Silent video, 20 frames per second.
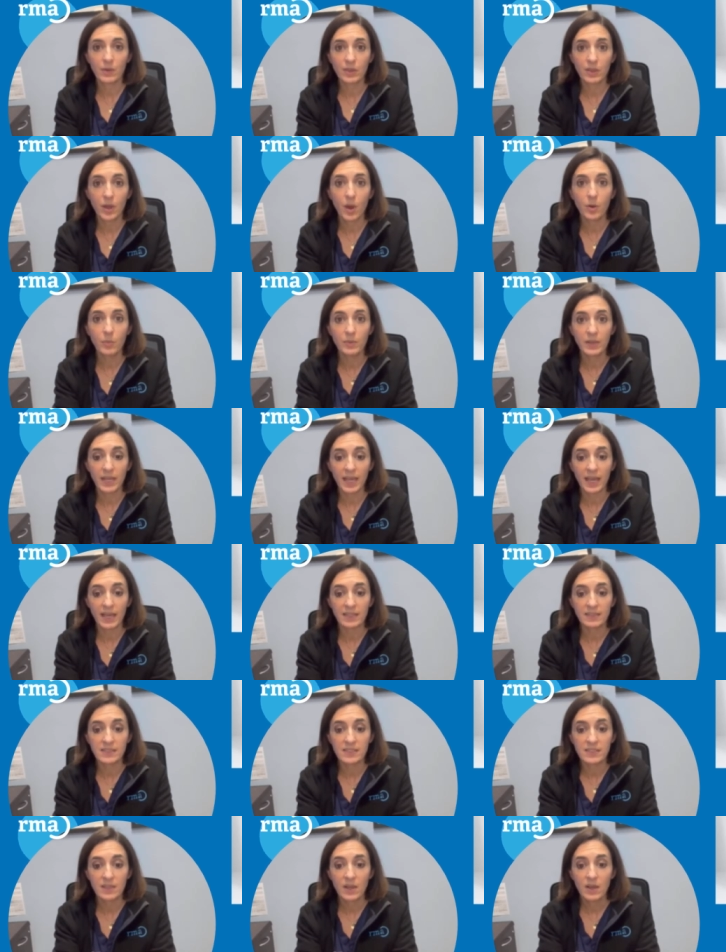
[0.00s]
with home
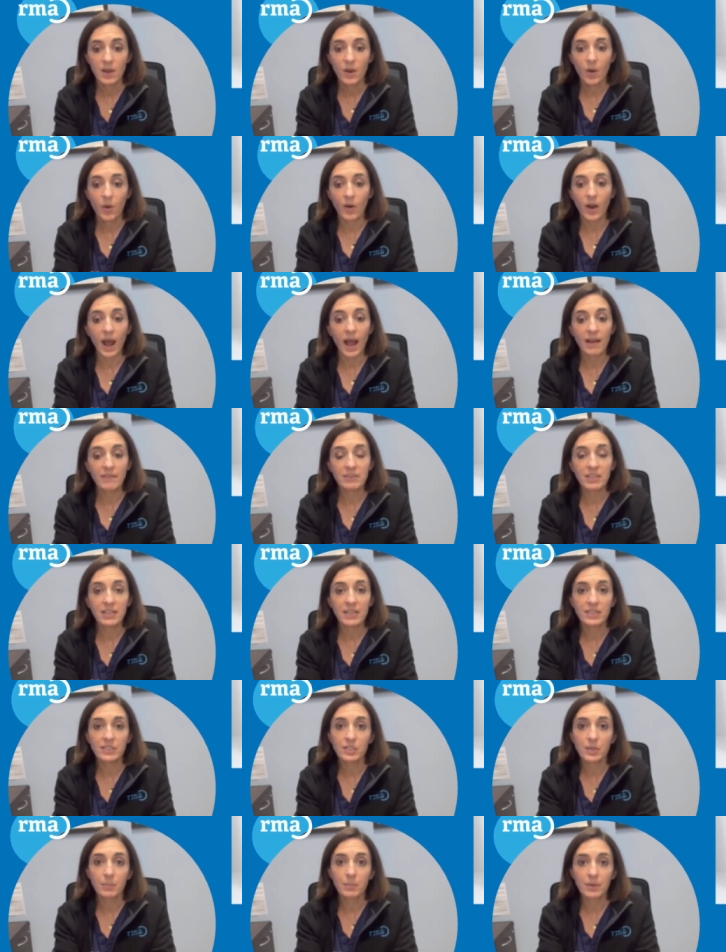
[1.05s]
kits or
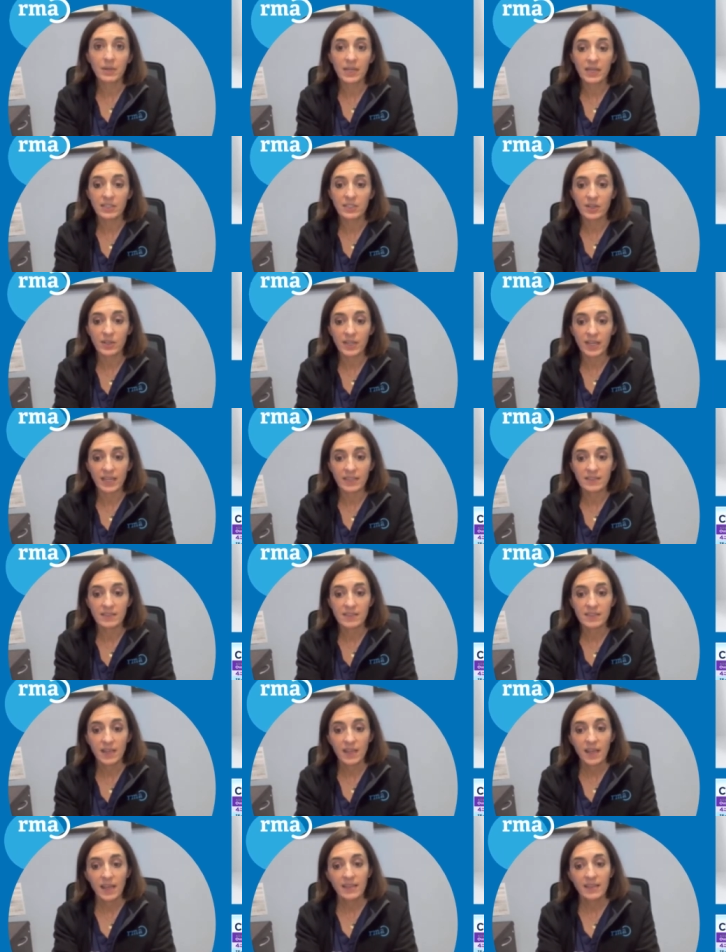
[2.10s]
ovulation predictor kits